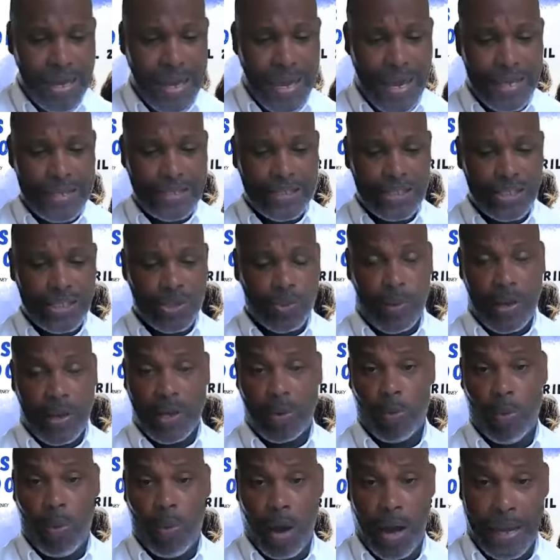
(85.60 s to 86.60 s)
8 to
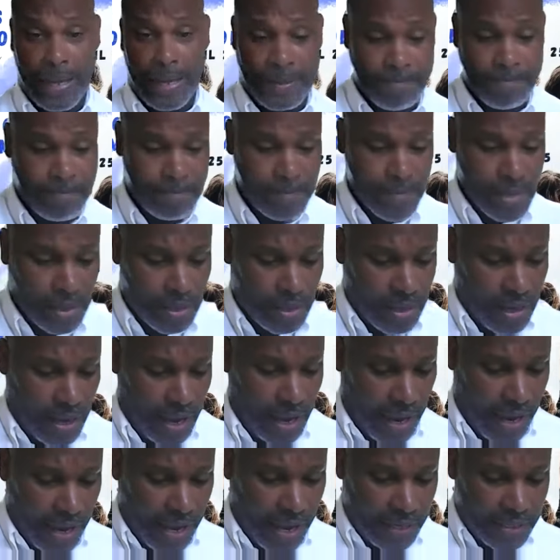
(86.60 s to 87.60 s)
21.
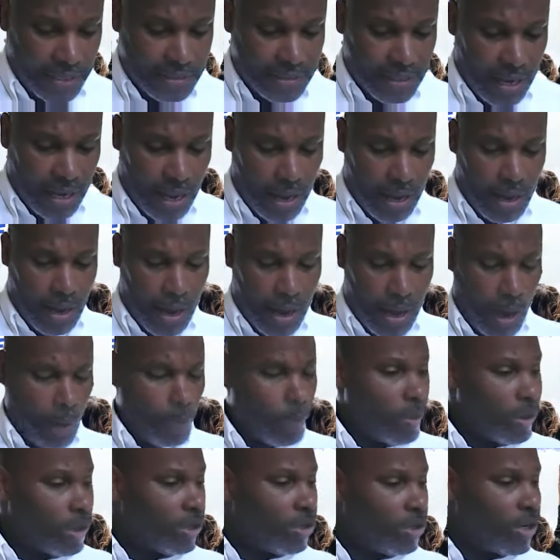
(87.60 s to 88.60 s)
And uh, I
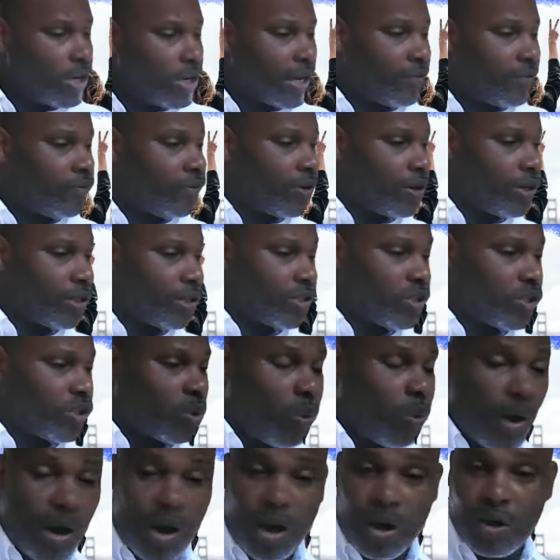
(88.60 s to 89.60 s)
want to look at verse
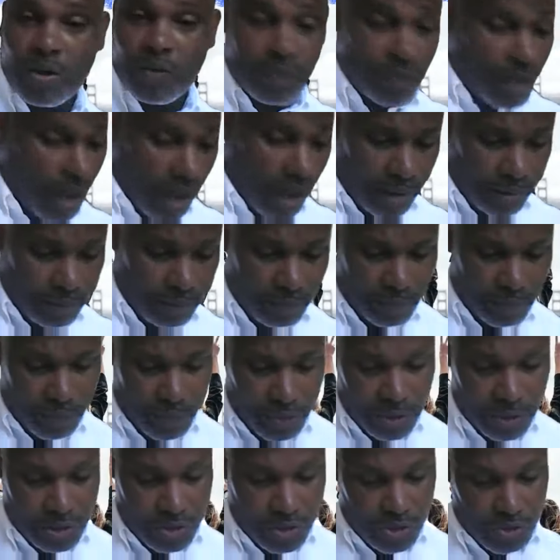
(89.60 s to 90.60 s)
12, uh,
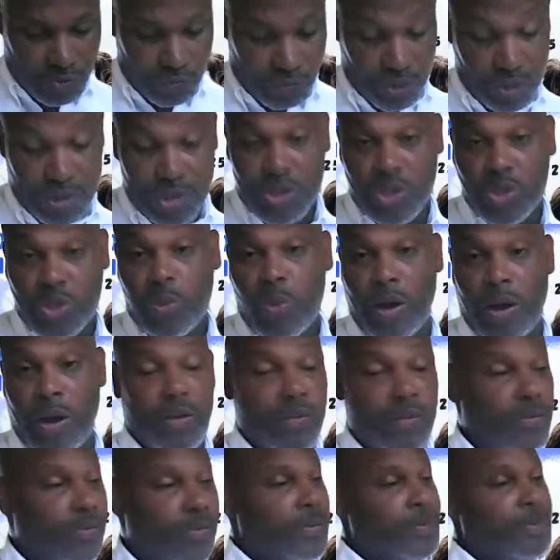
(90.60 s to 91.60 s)
verse, verse
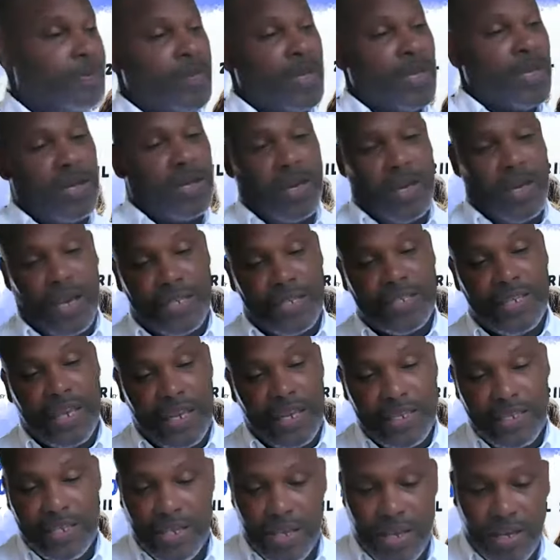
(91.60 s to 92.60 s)
12. It
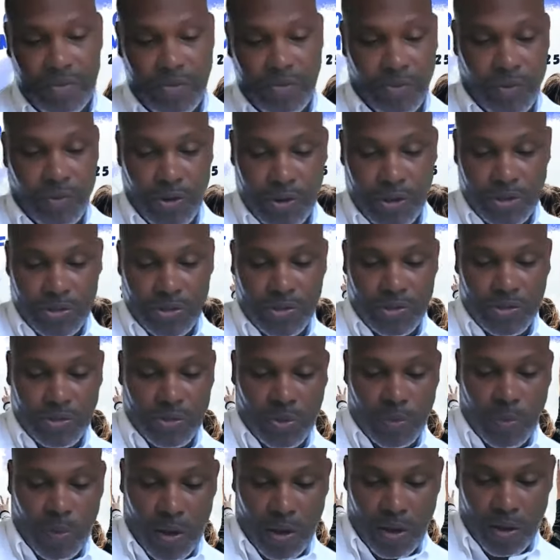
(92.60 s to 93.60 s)
says in verse
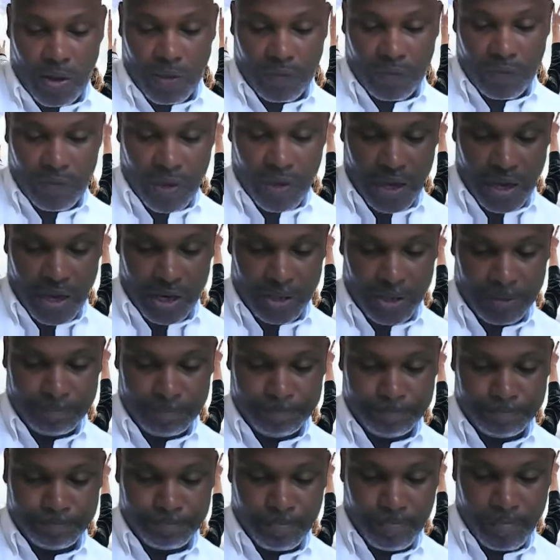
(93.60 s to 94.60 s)
12
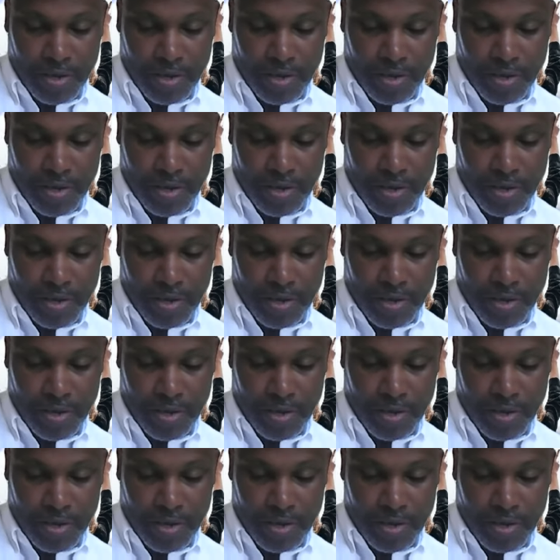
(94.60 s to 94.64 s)
here,